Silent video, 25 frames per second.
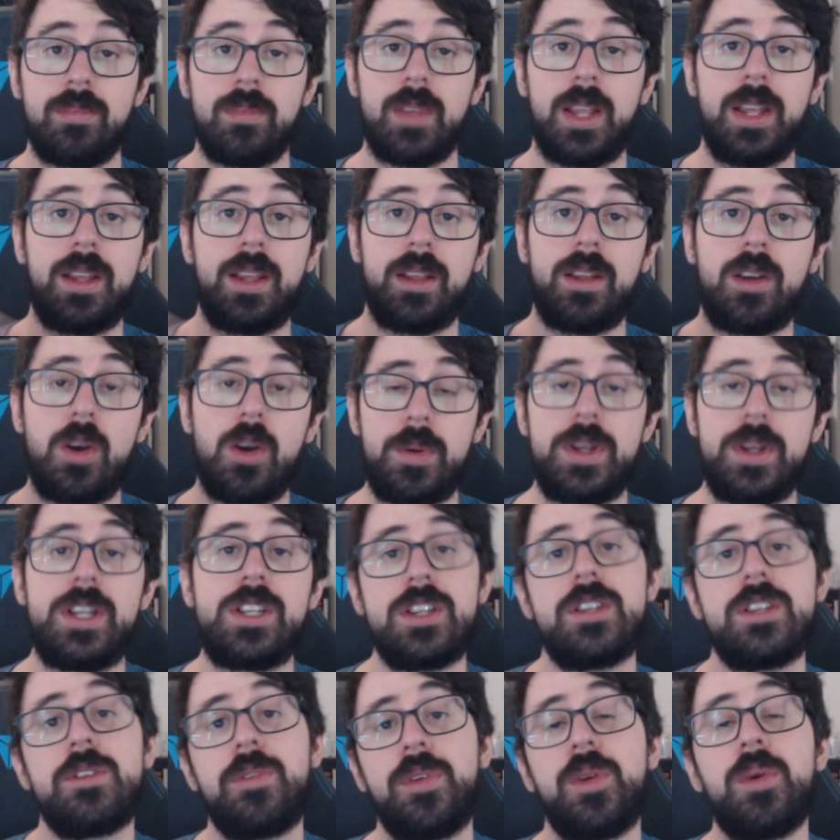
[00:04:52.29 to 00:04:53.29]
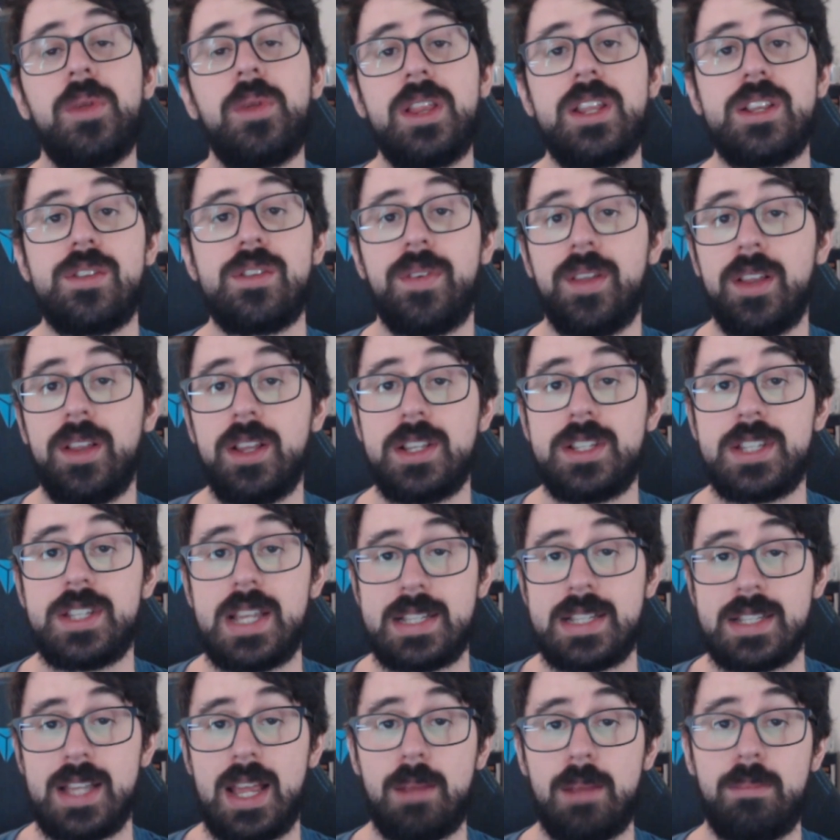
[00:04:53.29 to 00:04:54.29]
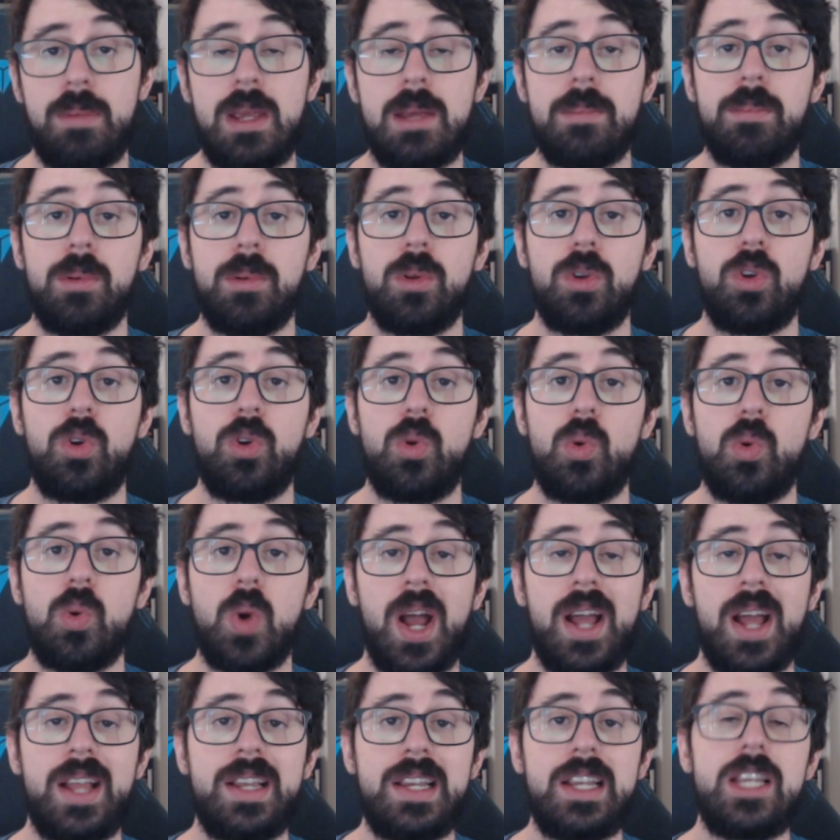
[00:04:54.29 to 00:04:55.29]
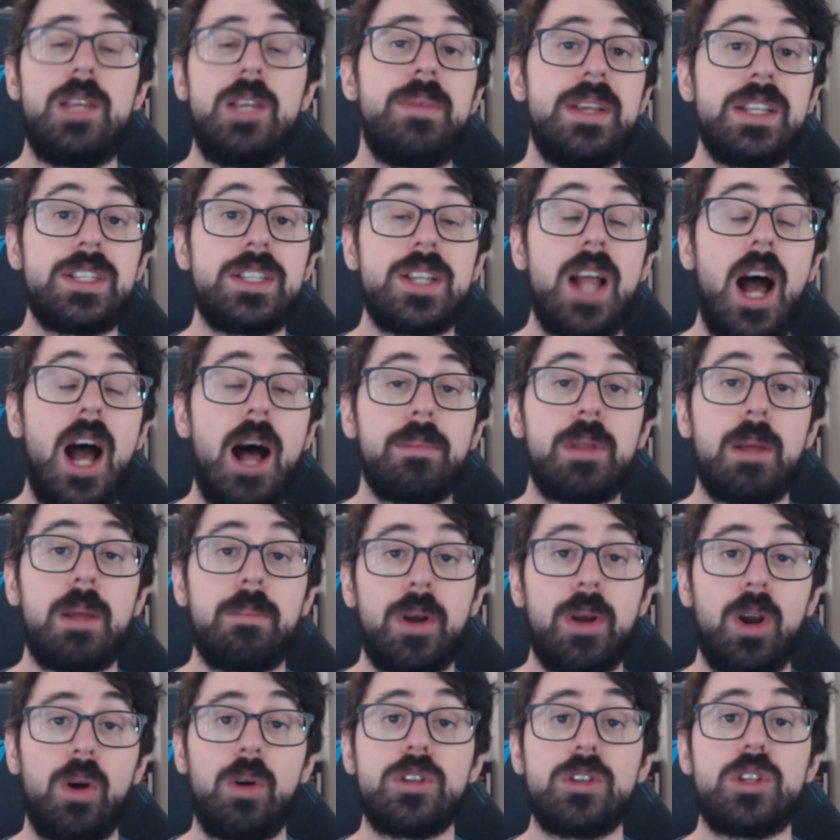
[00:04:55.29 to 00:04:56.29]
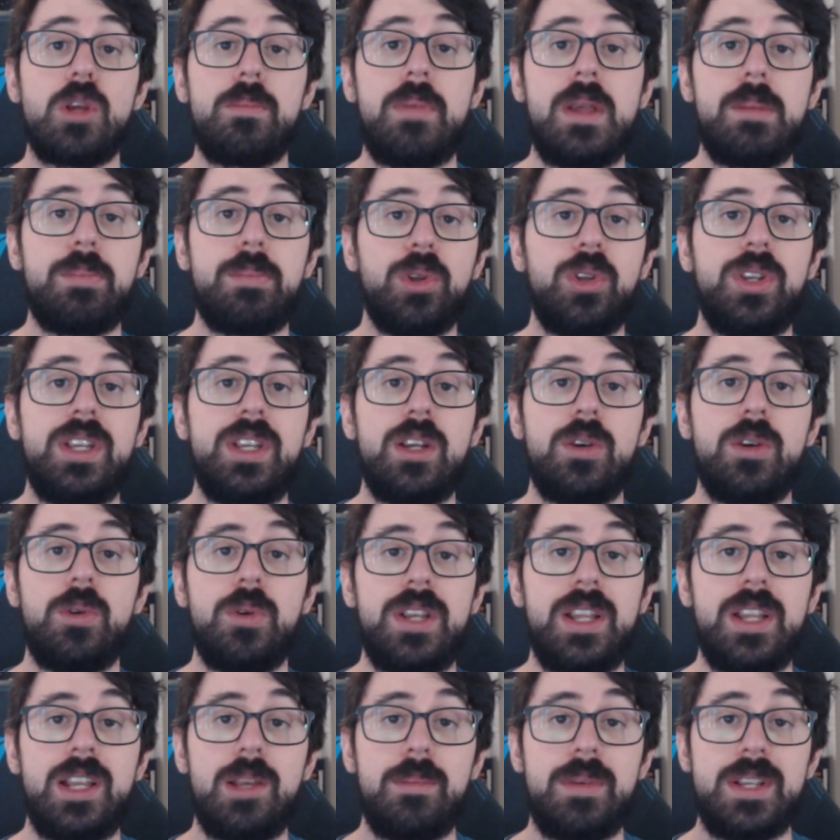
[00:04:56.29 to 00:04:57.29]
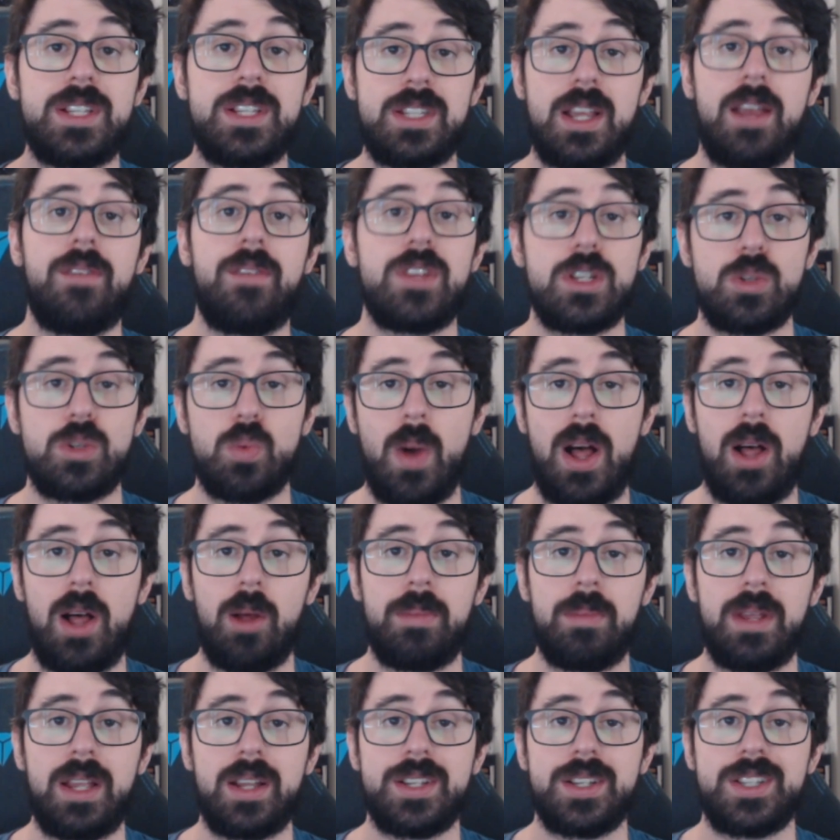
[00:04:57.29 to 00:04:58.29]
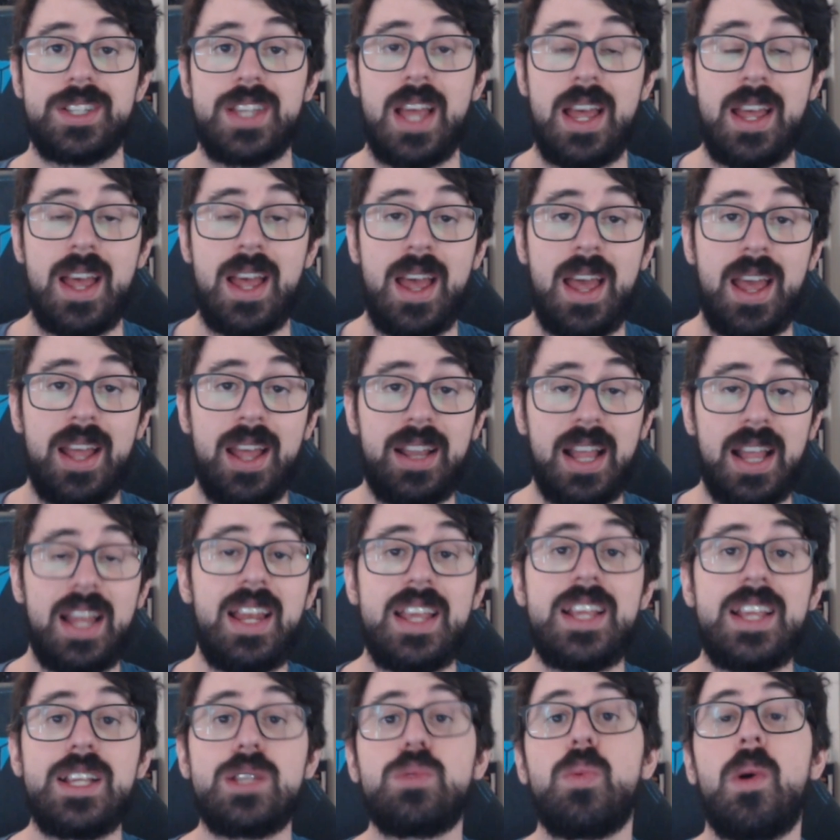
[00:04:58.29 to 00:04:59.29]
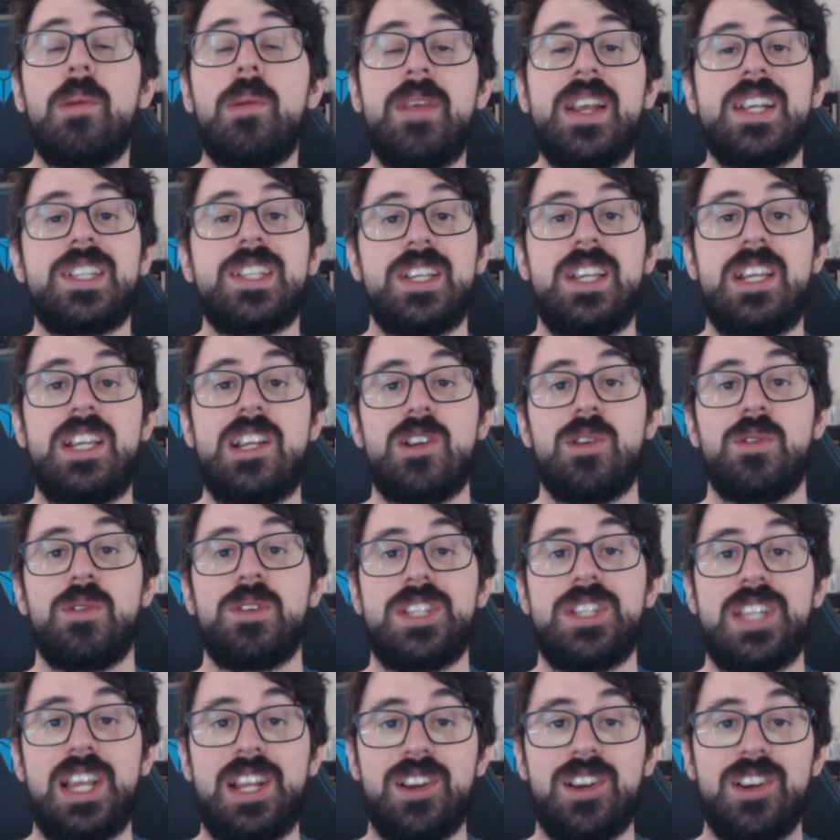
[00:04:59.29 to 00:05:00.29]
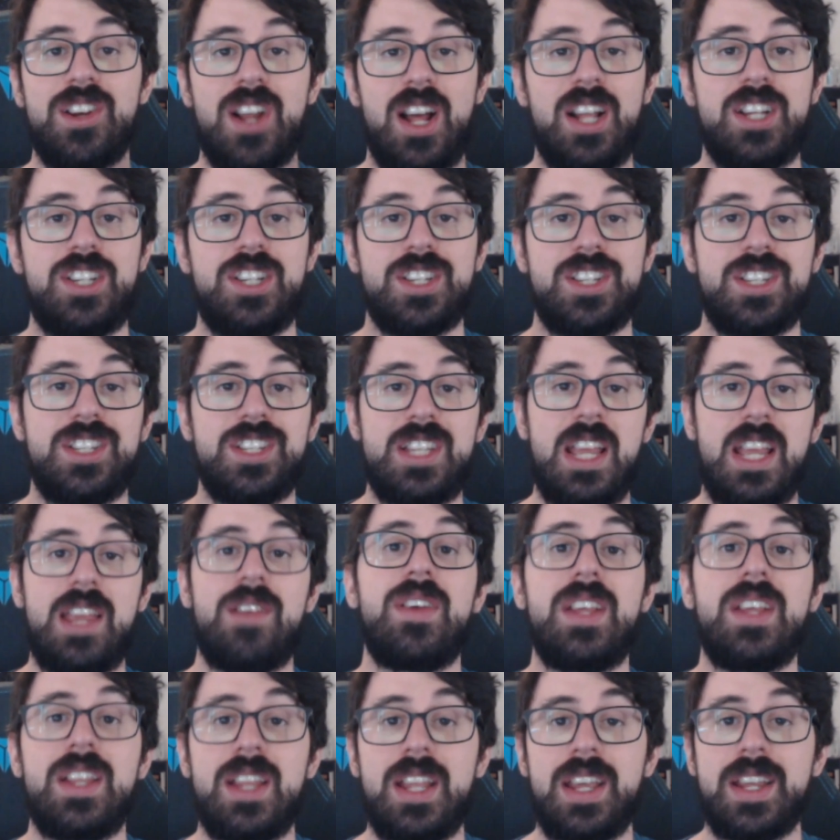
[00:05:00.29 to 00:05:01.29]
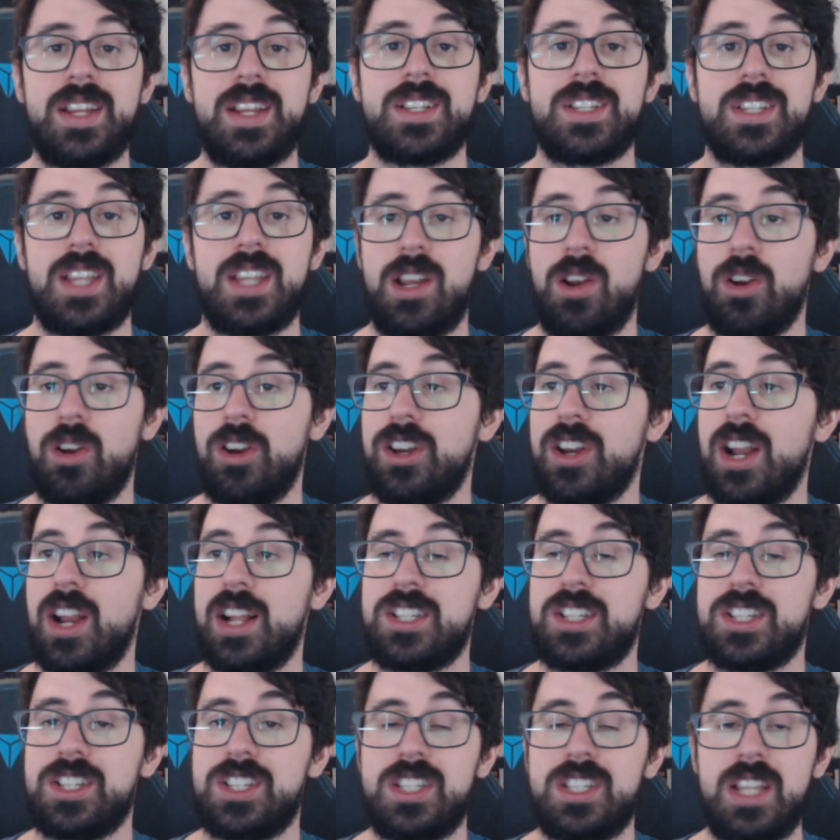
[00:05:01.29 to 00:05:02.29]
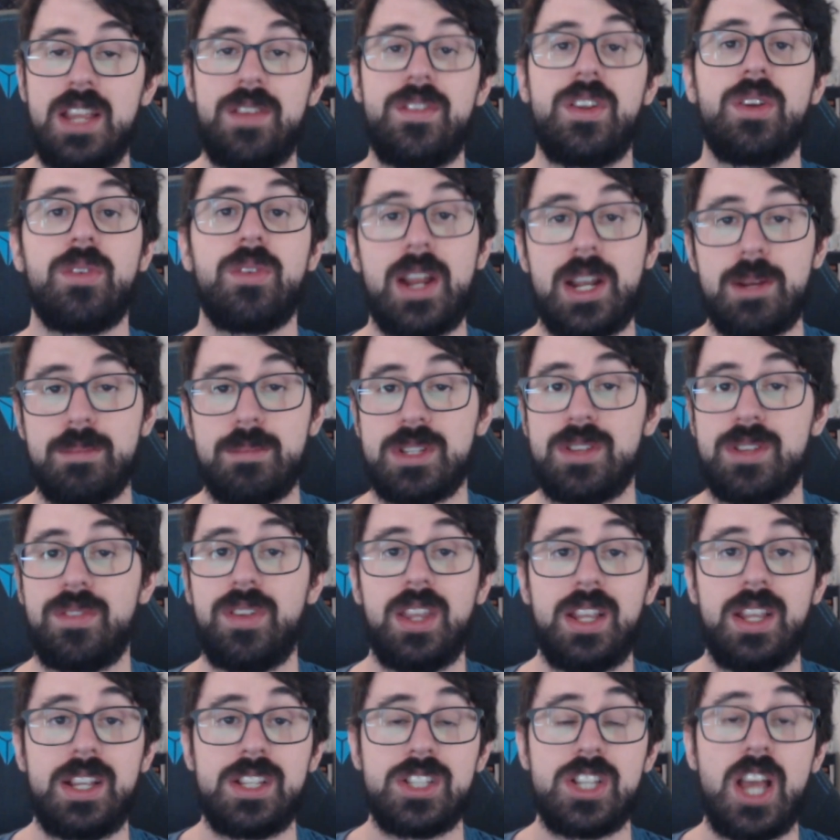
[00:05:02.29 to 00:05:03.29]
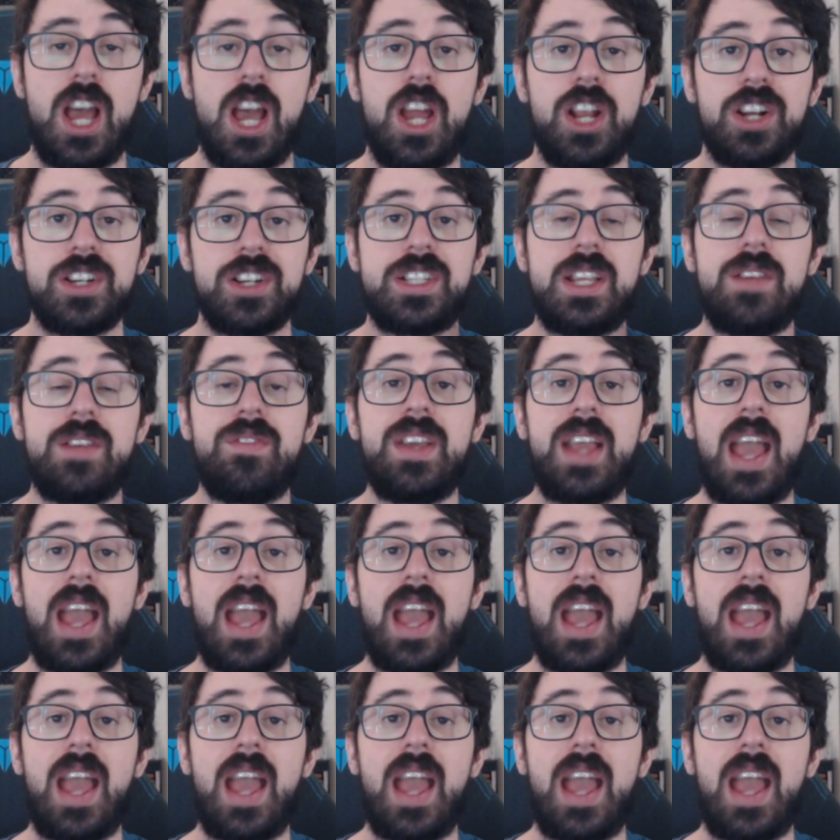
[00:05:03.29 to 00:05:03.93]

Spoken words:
Like Koichi's viewing these villains as like people who need to be stopped, but also people who need to be saved as well, because that is what makes a hero. It's like you're not just saving the innocent, or you're not just saving random civilians, you're saving